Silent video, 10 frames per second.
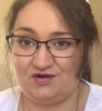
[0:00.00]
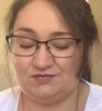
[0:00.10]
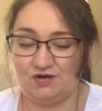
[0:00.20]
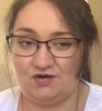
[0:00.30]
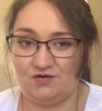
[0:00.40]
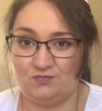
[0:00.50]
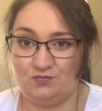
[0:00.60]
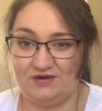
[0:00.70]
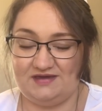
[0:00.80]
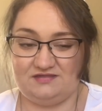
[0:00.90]
along
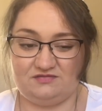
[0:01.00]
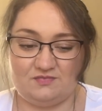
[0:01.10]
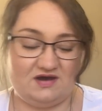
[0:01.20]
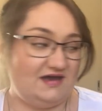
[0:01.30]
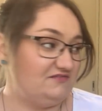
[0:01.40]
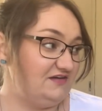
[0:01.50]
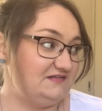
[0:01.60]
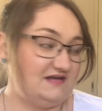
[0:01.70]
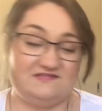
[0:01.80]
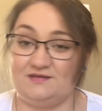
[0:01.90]
with my
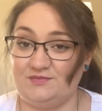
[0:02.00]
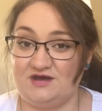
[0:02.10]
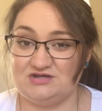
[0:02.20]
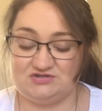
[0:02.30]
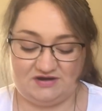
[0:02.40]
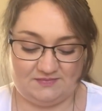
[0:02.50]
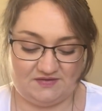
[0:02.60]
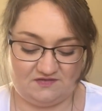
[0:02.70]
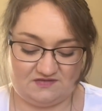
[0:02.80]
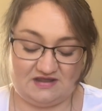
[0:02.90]
Fantastic Menagerie
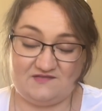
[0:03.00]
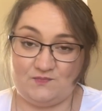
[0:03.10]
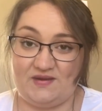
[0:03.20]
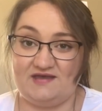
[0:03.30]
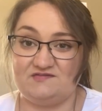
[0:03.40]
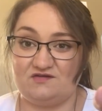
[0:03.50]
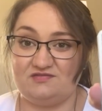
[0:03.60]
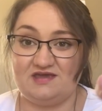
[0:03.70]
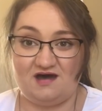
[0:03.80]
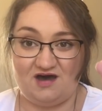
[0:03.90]
because it is based
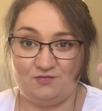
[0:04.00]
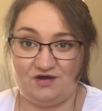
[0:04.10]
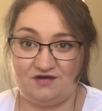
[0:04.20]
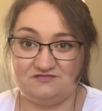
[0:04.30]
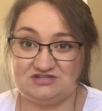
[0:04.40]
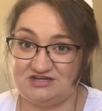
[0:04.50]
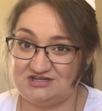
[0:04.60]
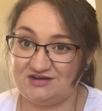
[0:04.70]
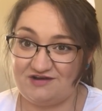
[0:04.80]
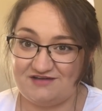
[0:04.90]
on the artwork of
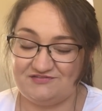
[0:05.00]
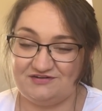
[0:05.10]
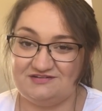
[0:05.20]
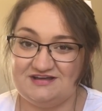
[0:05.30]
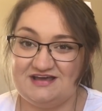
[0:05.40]
JJ Granville,